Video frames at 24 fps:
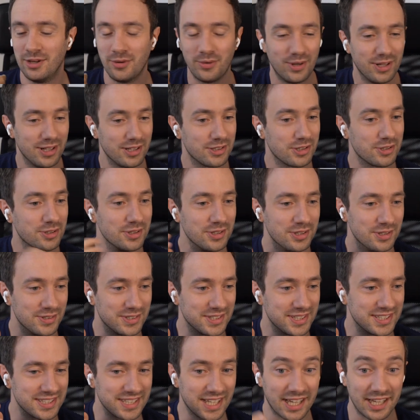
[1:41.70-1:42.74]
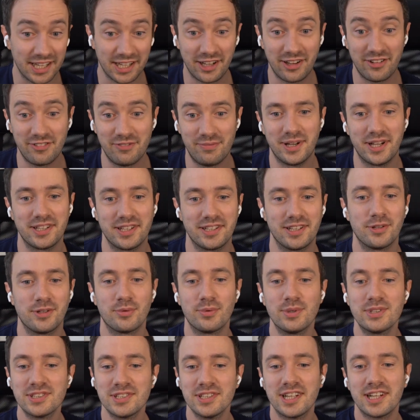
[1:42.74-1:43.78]
Well, the good news is I have mine. And the
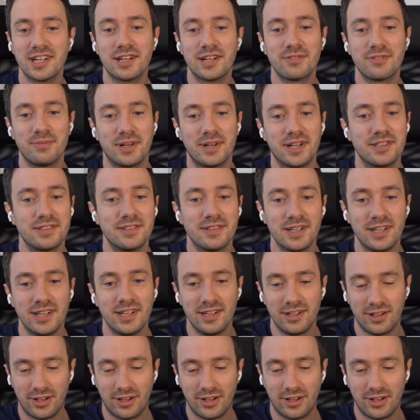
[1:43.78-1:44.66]
reason I have mine,